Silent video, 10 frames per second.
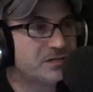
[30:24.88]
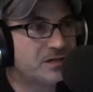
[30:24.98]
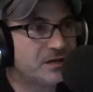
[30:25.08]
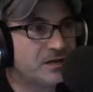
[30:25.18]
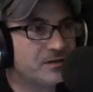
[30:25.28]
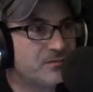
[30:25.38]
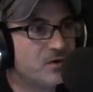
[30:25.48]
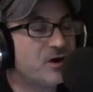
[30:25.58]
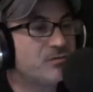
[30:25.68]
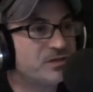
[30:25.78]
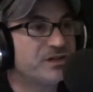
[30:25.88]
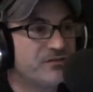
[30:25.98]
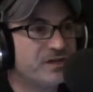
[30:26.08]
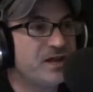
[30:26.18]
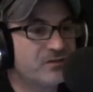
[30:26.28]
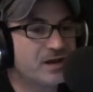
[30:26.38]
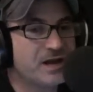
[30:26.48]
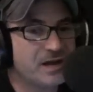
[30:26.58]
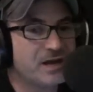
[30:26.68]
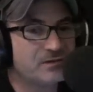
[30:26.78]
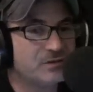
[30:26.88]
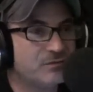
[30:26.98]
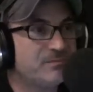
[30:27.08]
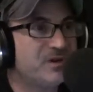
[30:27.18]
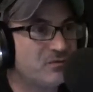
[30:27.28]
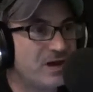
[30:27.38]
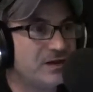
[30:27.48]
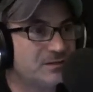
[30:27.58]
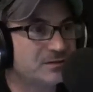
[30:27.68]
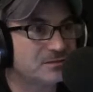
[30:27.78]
if it never got out, there wouldn't be riots.